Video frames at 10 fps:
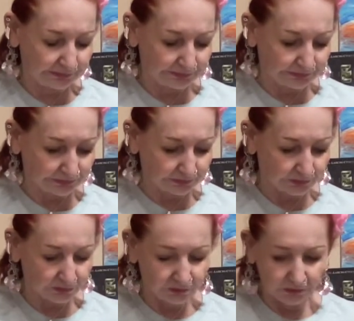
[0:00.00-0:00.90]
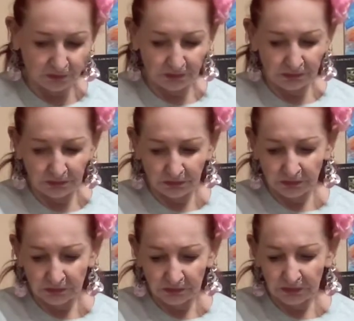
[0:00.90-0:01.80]

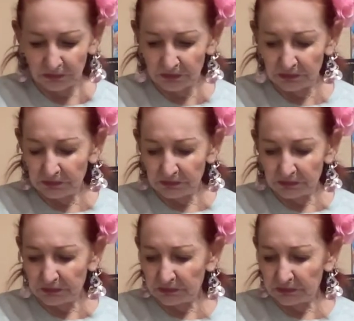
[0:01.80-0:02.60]
No one is speaking in this clip.